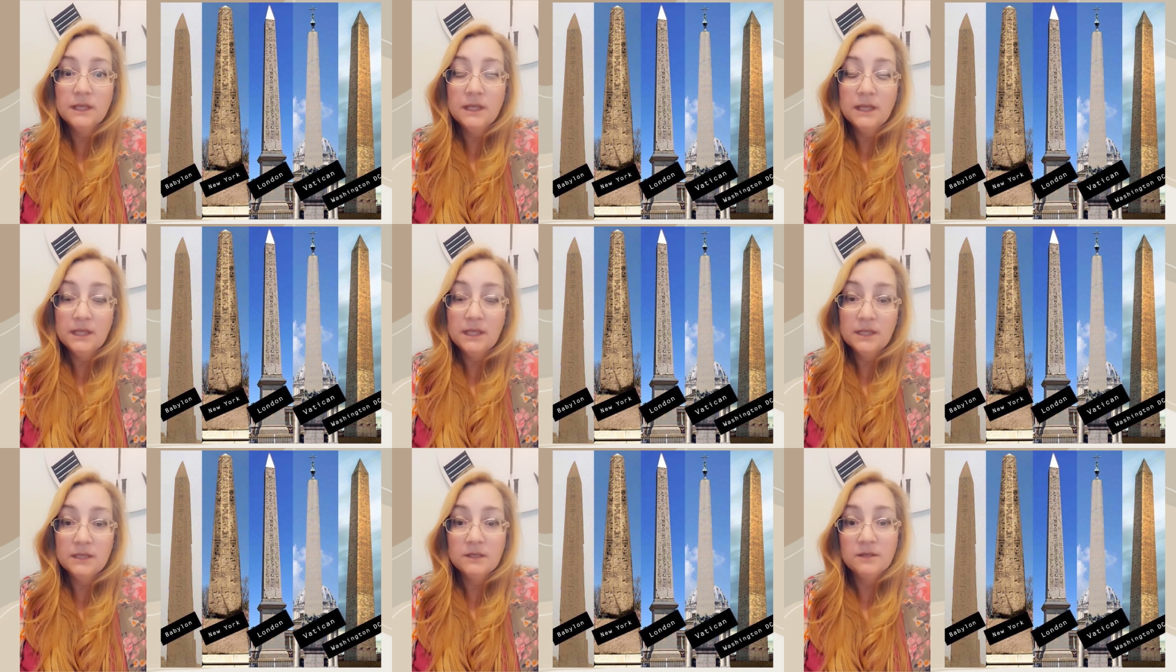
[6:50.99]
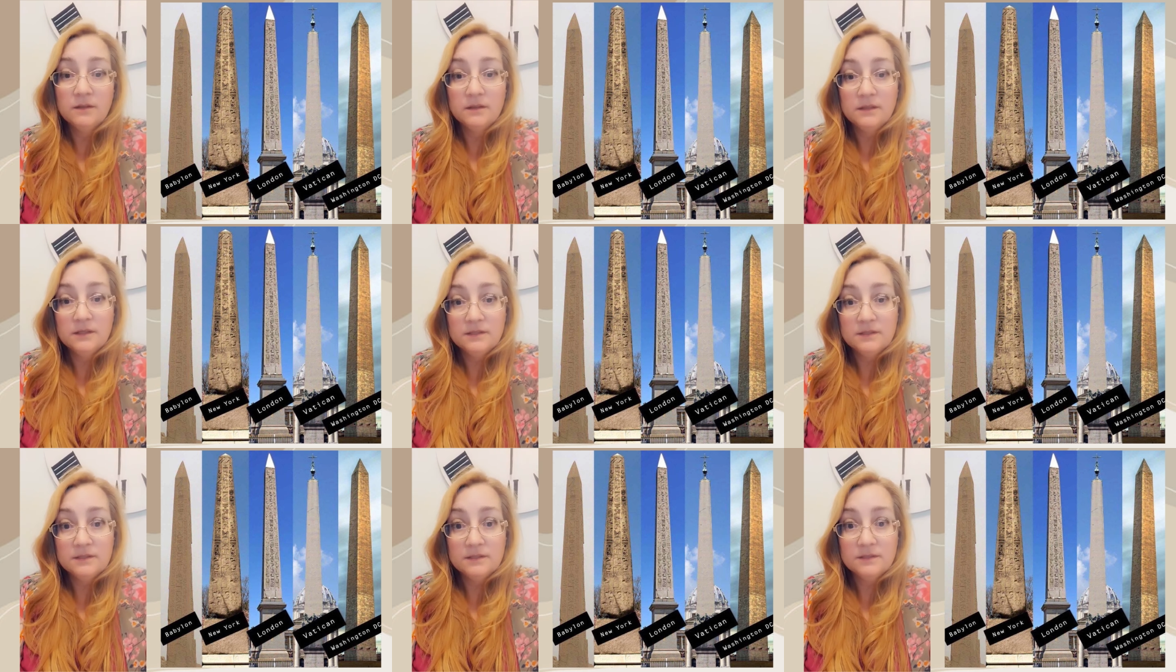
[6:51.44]
And
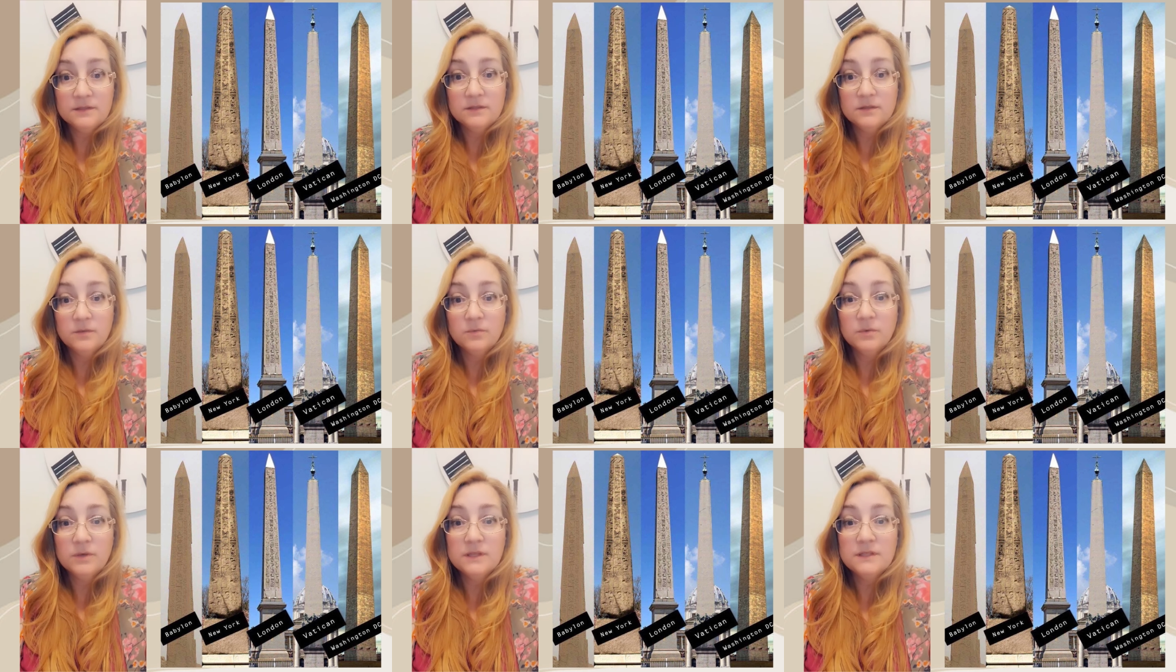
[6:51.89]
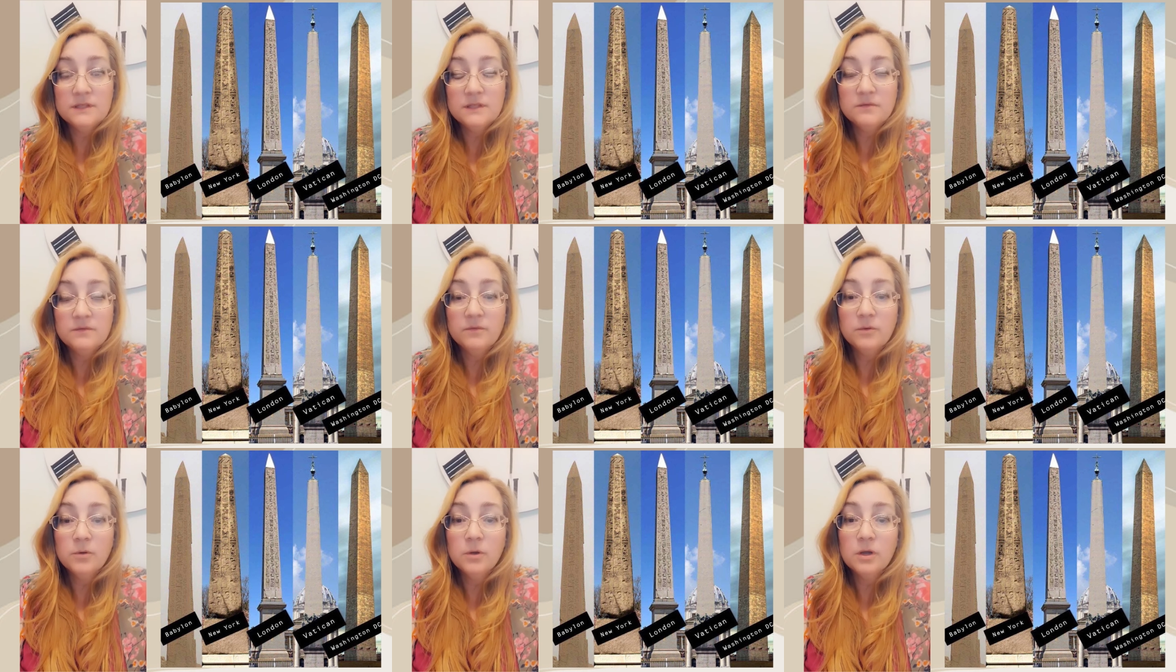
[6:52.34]
this is the
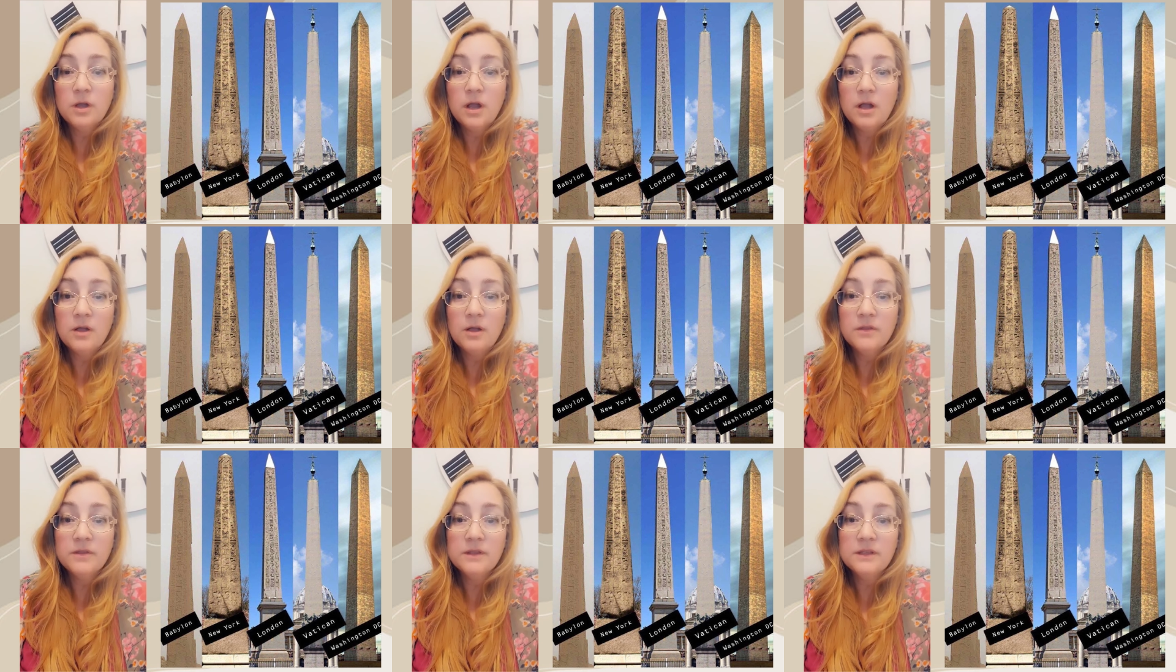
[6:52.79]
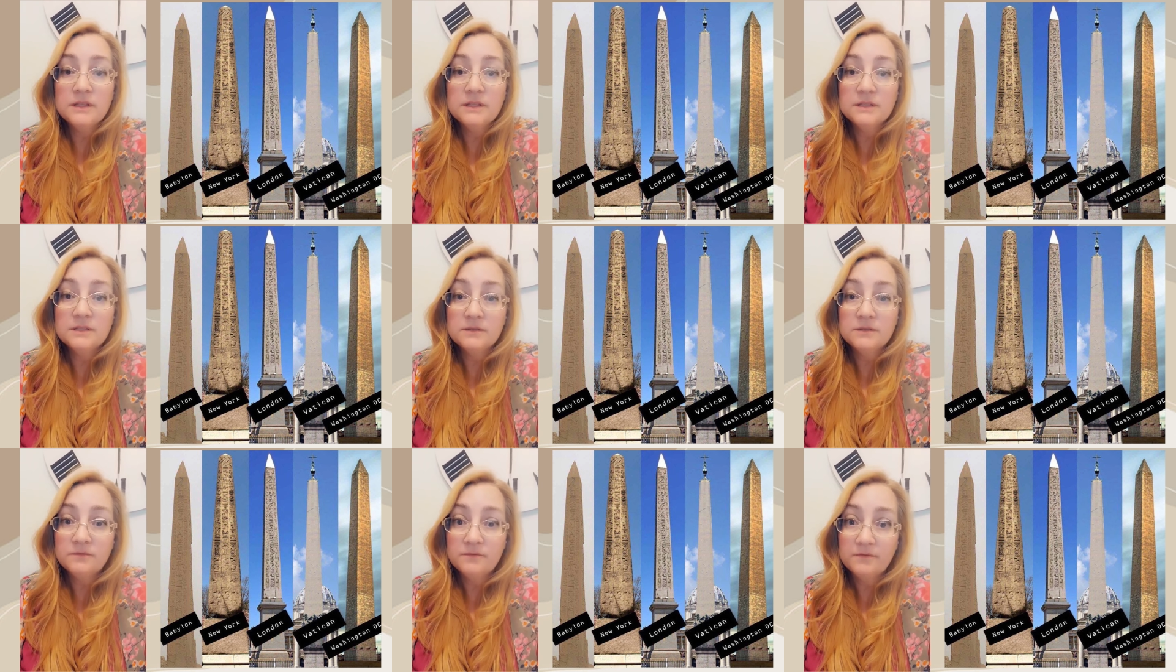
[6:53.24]
reason for all
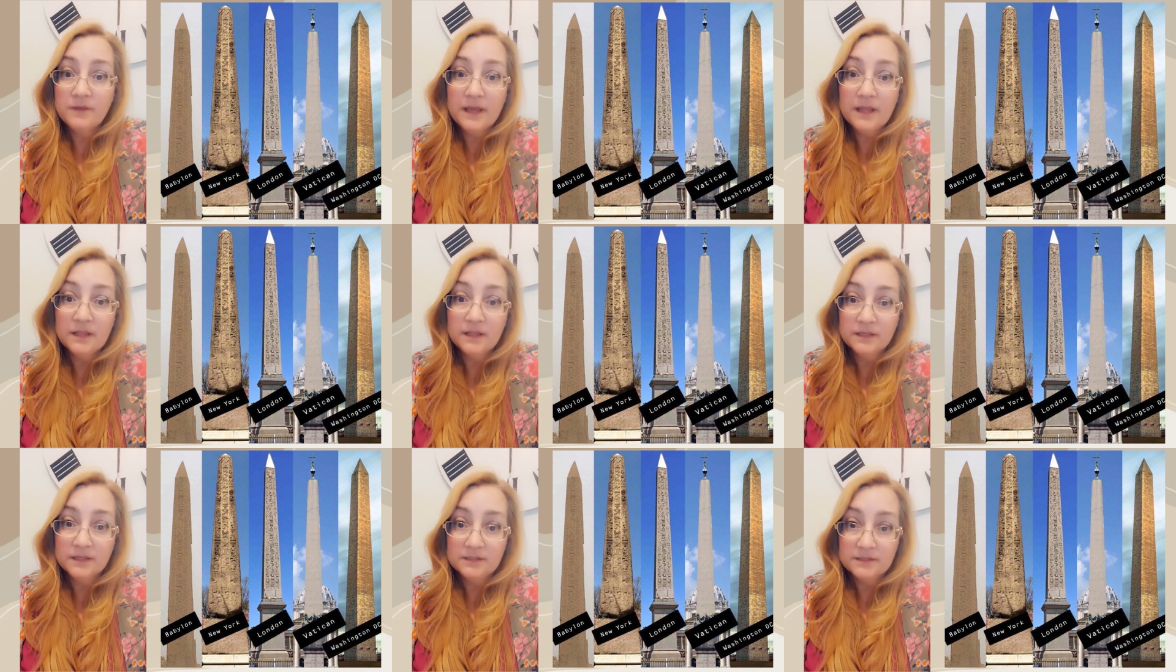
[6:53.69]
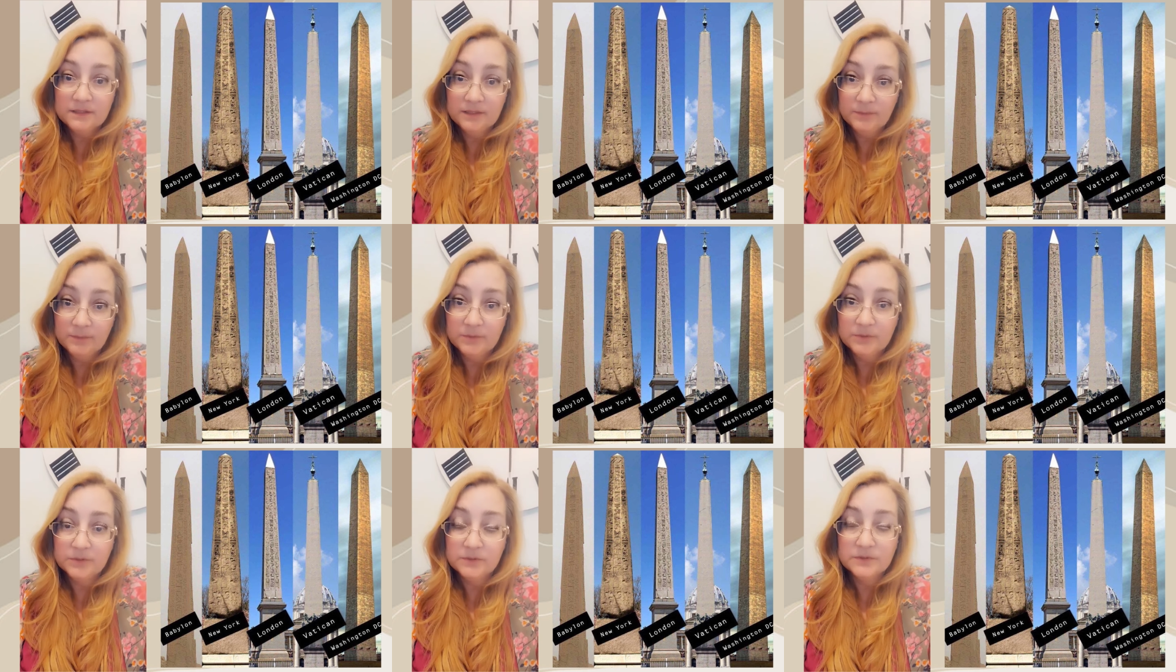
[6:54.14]
these phallic
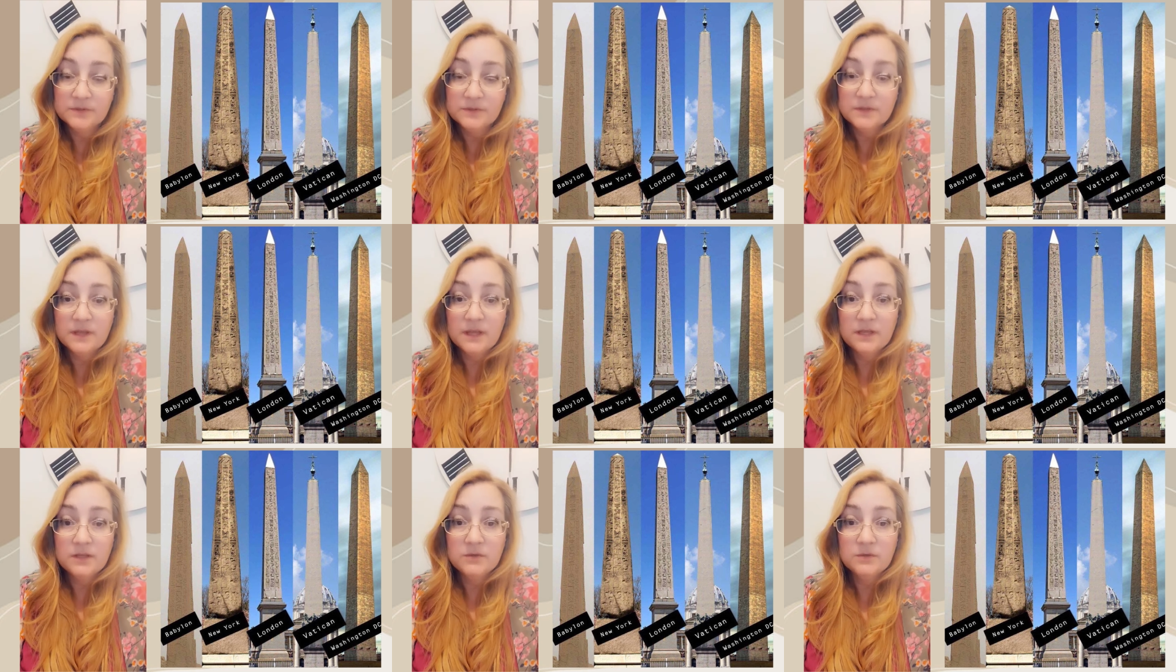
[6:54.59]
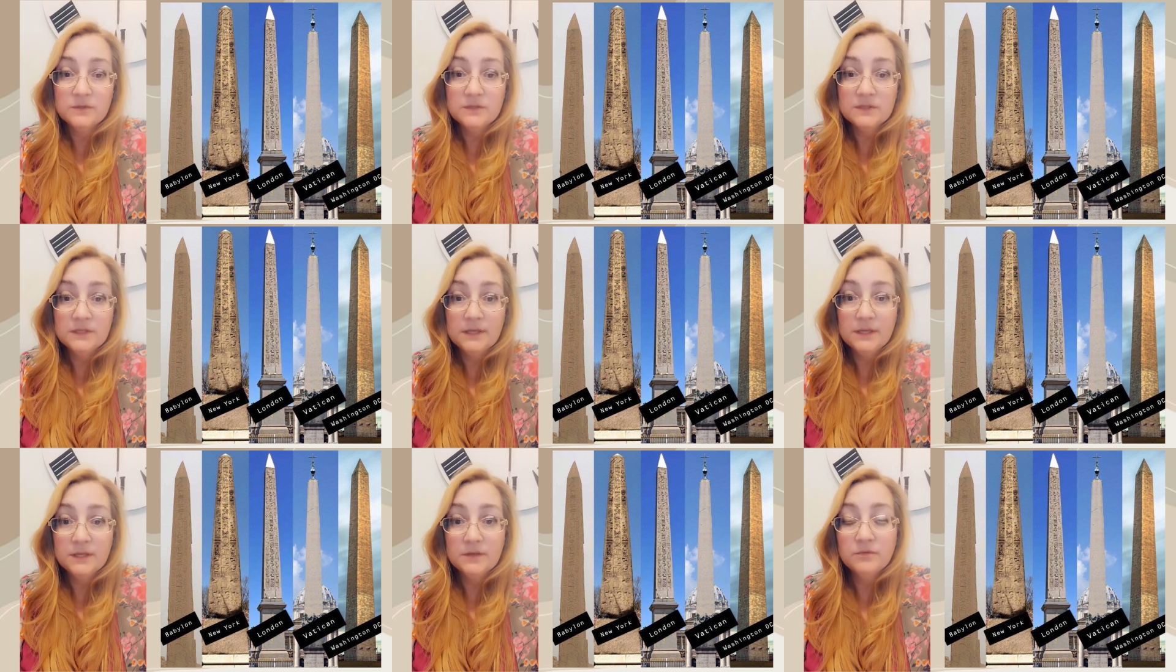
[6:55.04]
symbols that you
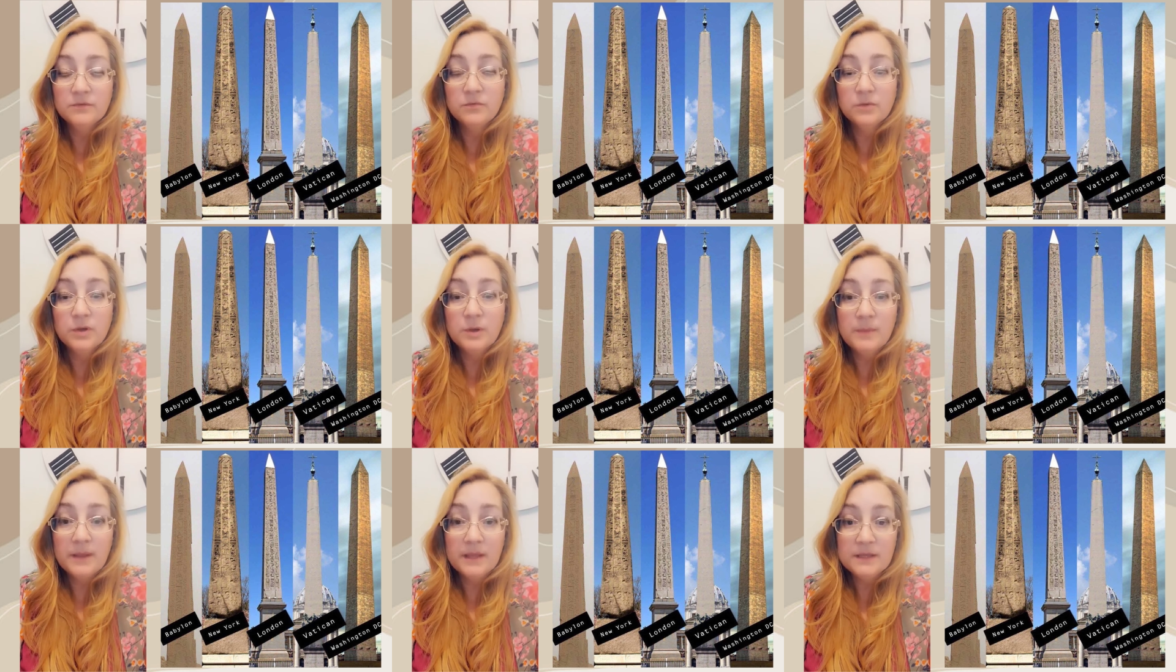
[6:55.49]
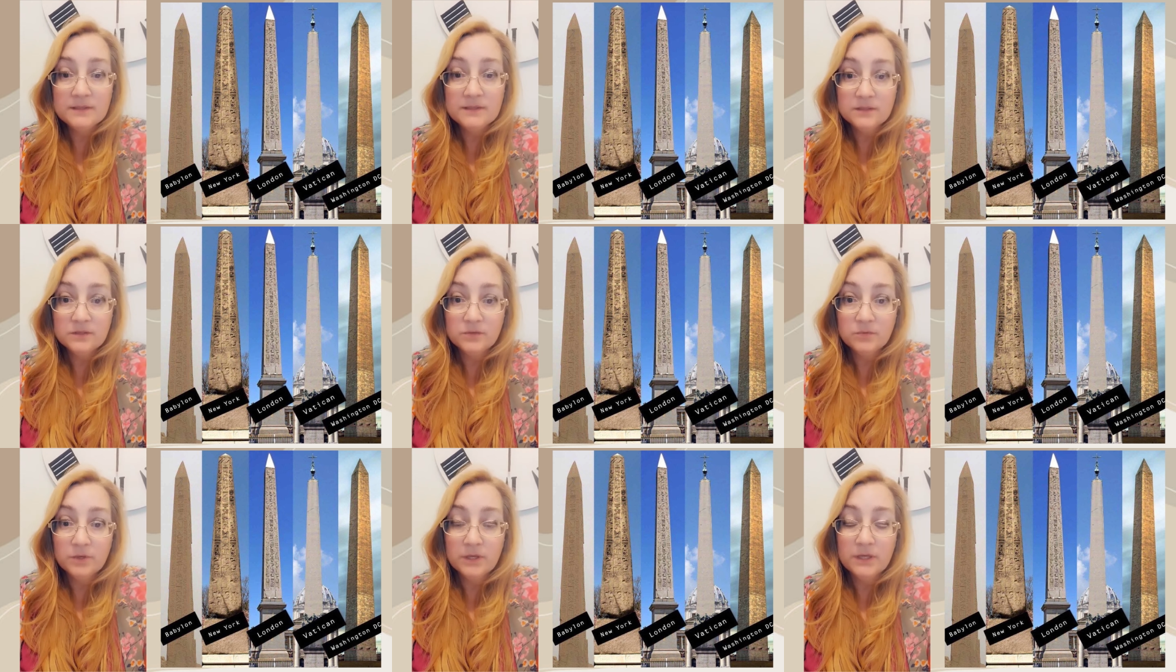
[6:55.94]
see in
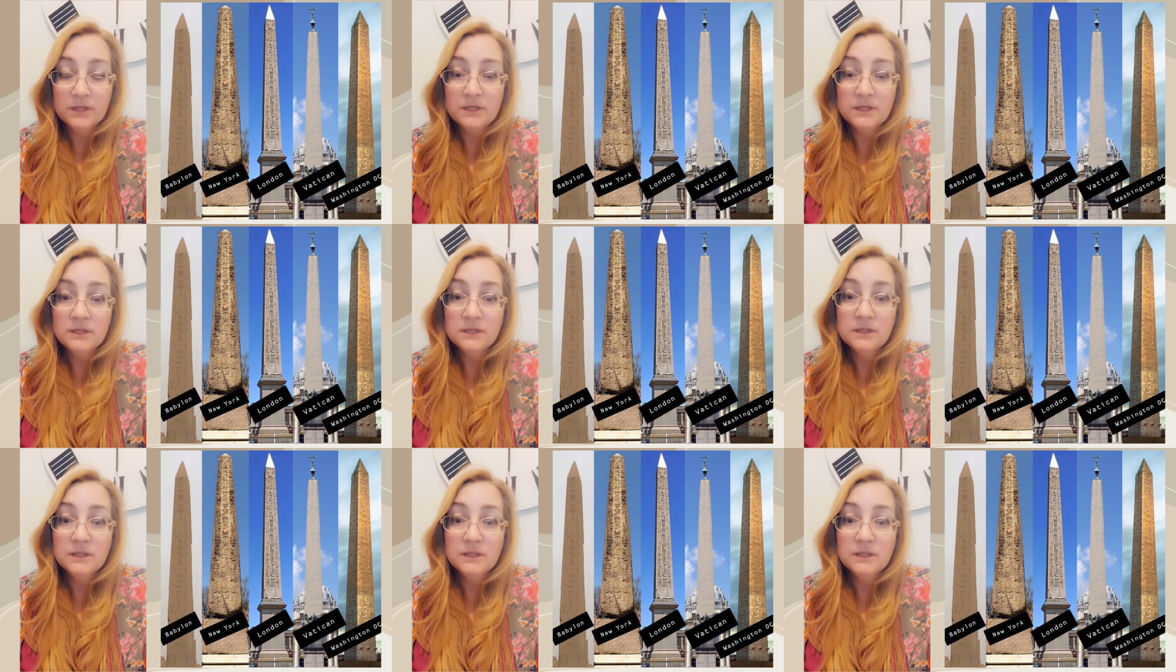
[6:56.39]
Freemasonry,